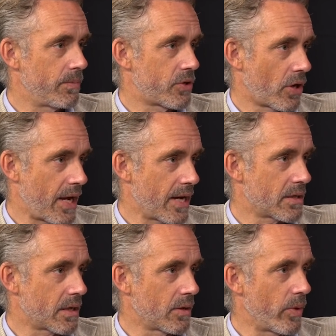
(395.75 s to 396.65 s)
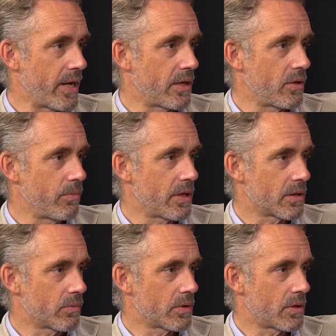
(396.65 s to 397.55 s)
sarcastic and witty too,
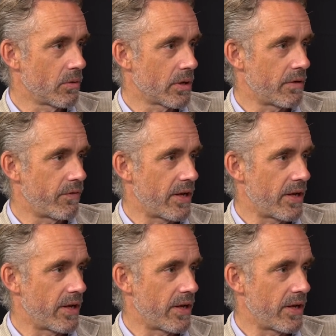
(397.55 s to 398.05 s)
because it was the only